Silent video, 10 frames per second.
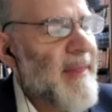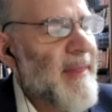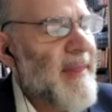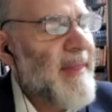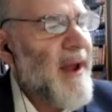
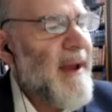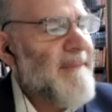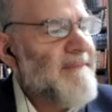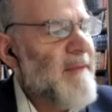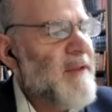a
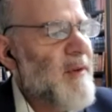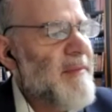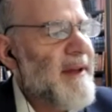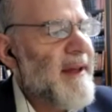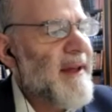ram. Below
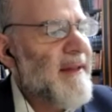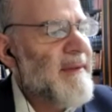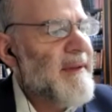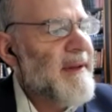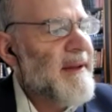
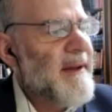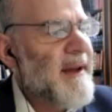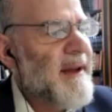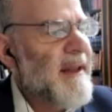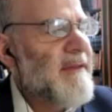the
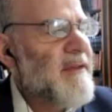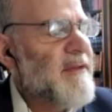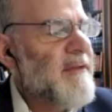certain